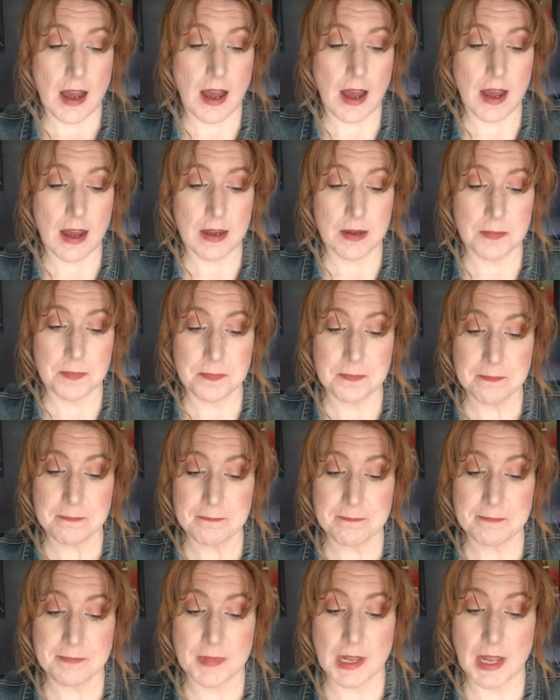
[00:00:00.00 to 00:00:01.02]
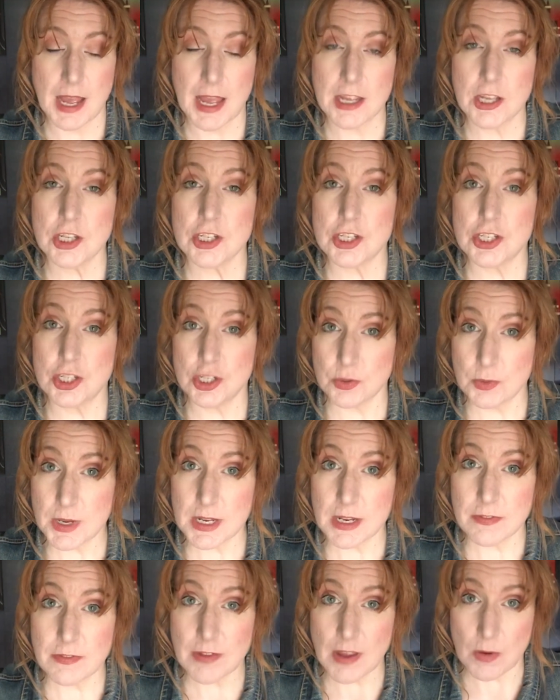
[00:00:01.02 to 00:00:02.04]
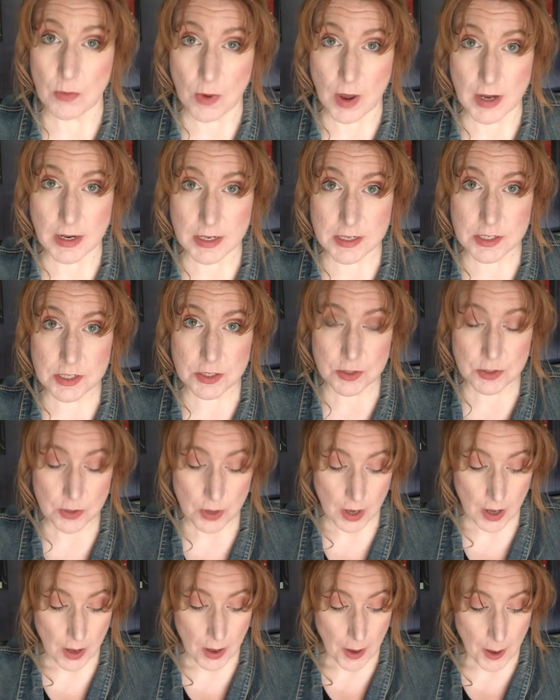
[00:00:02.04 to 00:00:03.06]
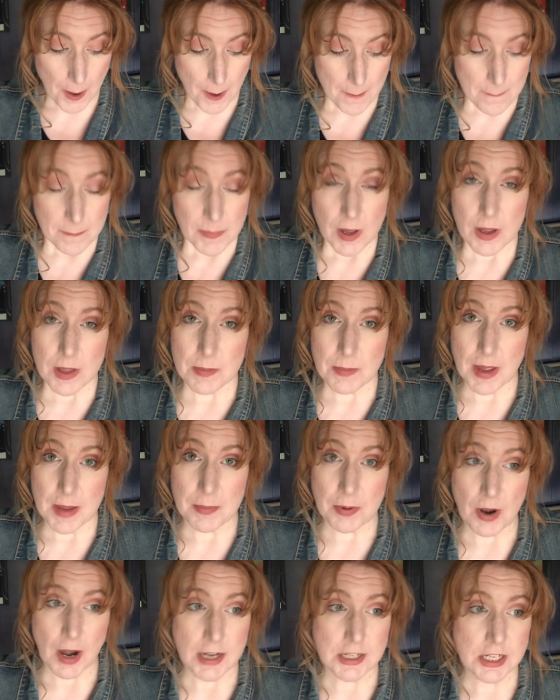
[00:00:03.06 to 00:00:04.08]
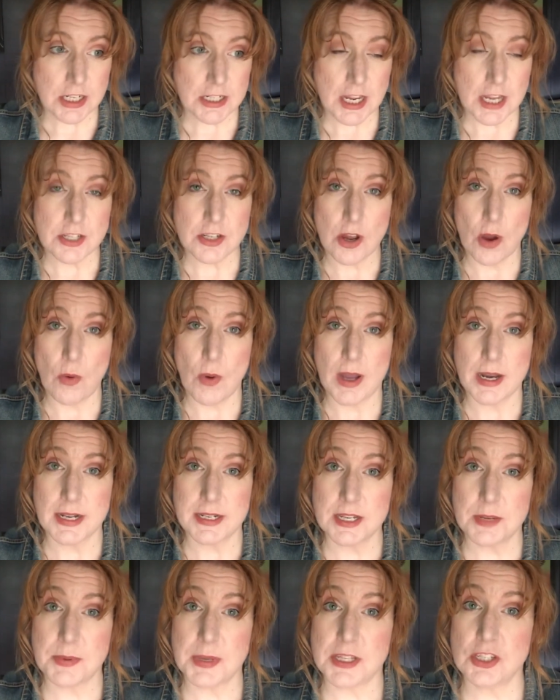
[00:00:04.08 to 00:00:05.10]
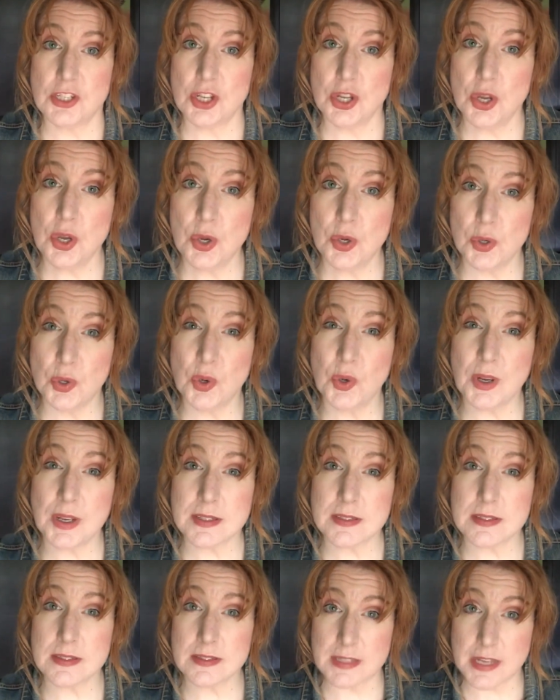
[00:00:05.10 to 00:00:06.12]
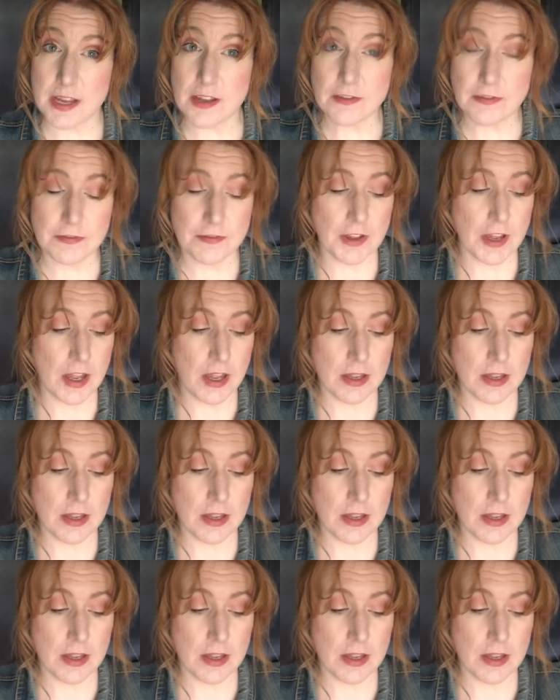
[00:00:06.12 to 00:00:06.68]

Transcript: Um, I could do it if I wanted to but my project, I don't want it to be too stiff.